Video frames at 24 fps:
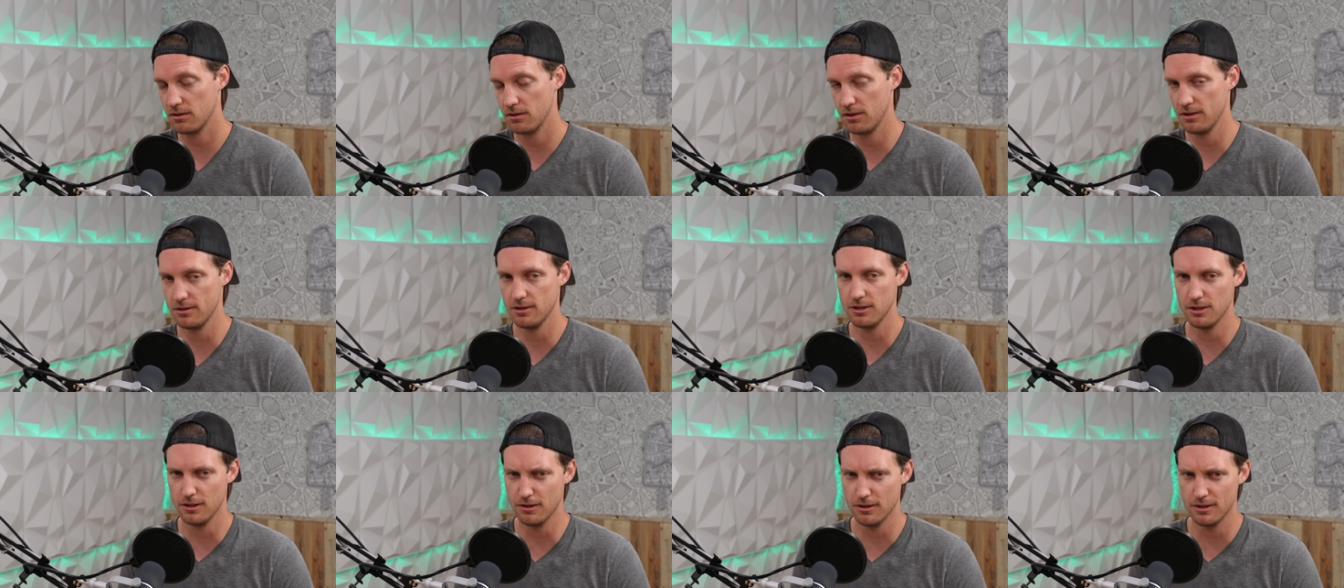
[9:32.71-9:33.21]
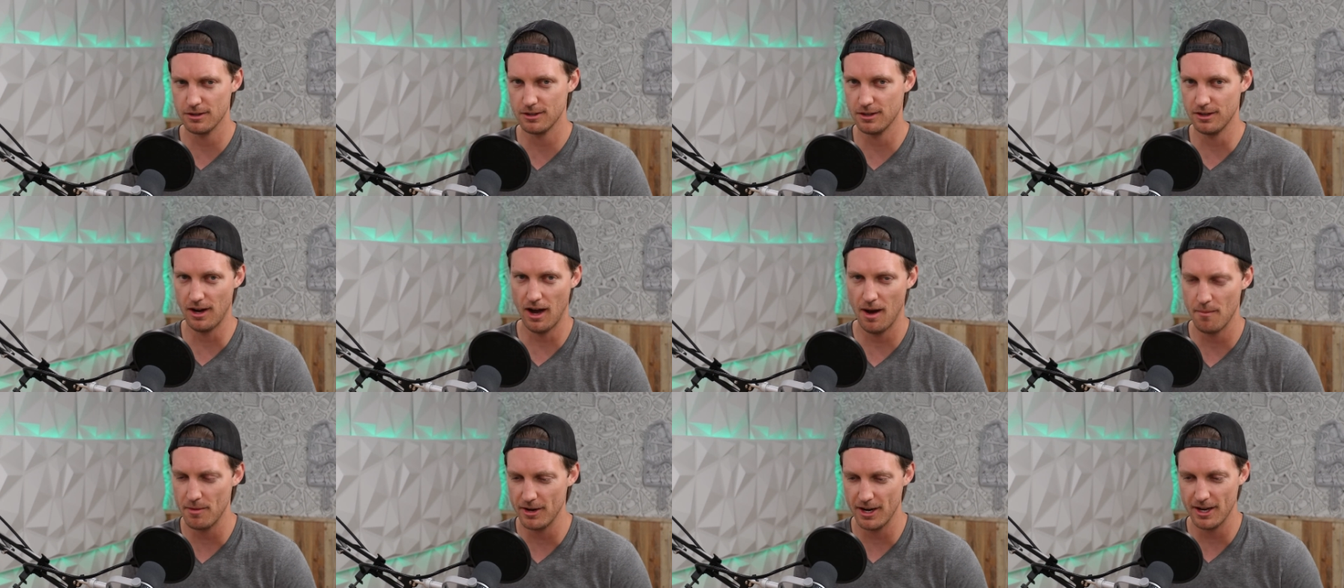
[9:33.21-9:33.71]
the
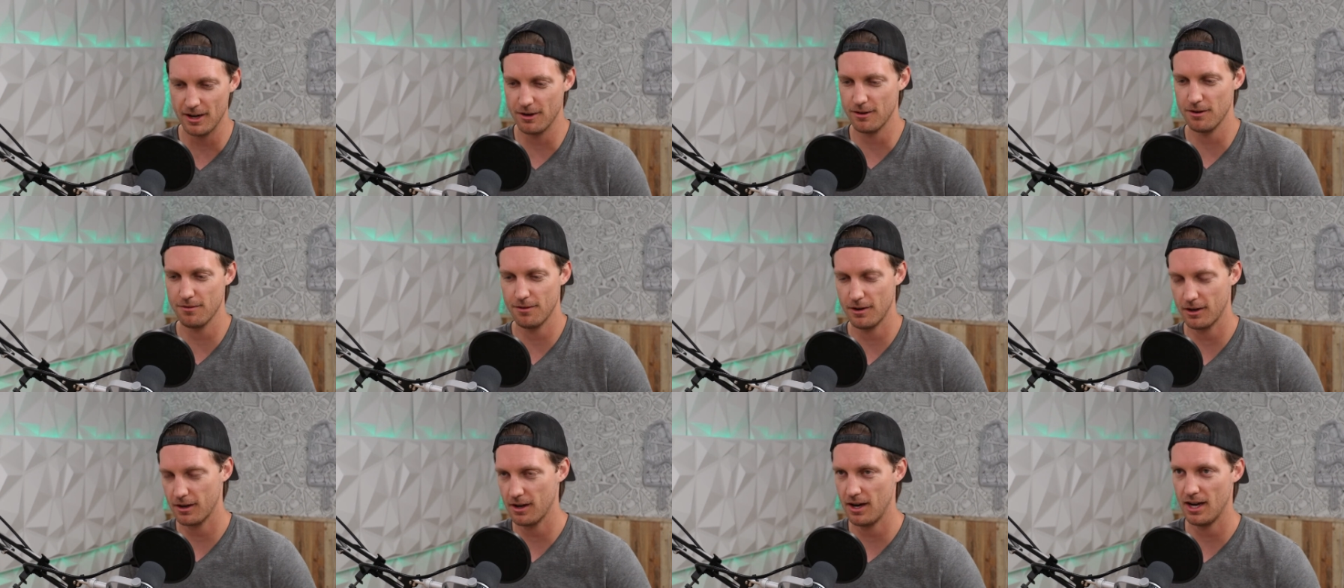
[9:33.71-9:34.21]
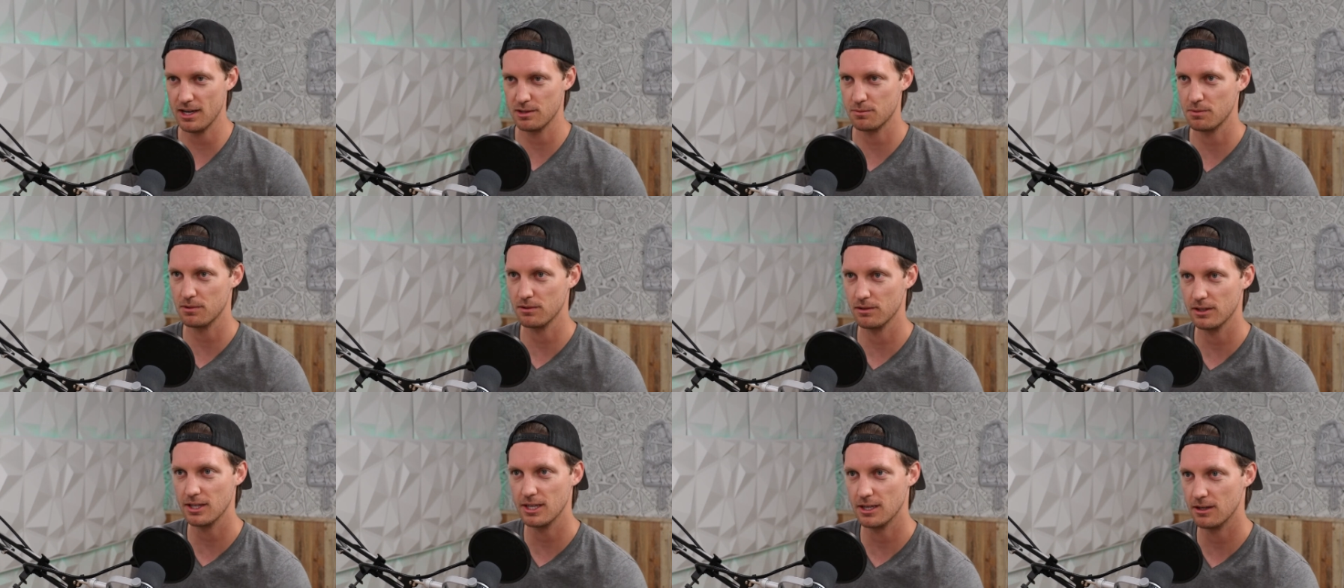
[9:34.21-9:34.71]
denominator of our cost
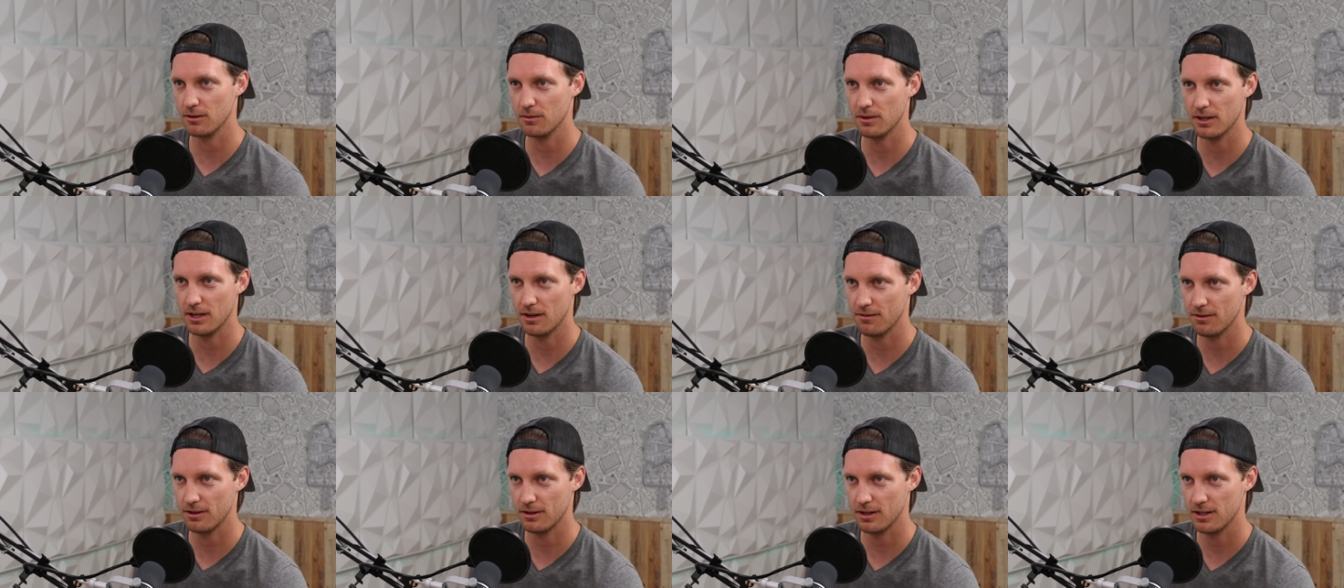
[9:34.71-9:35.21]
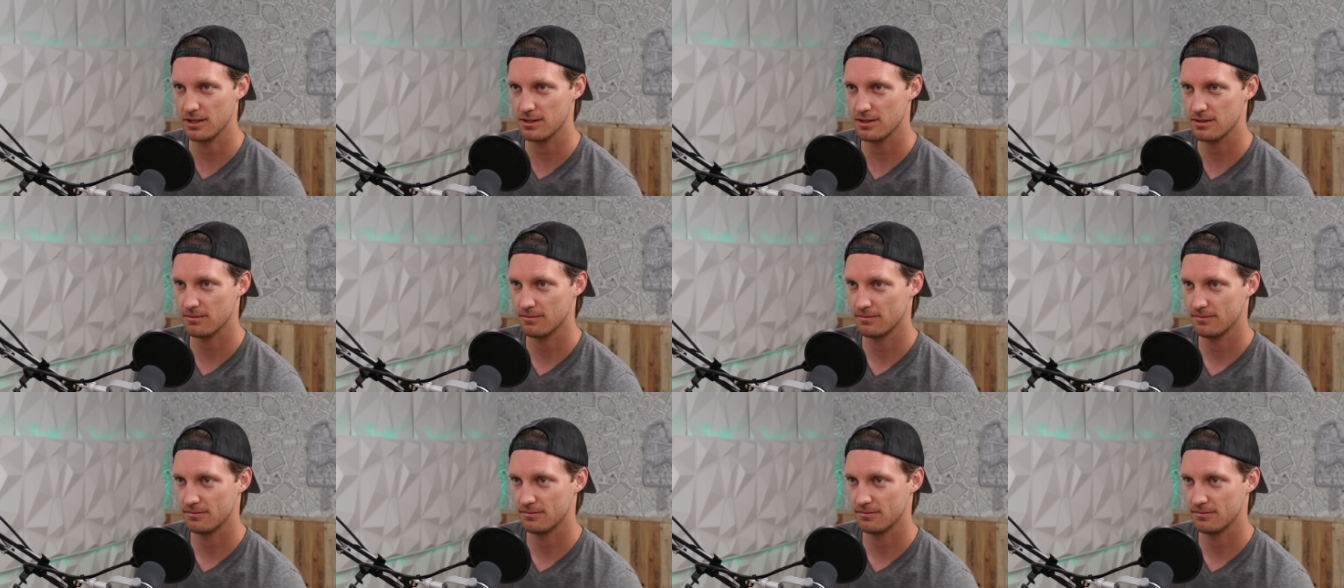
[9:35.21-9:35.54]
per lead, or whatever it is.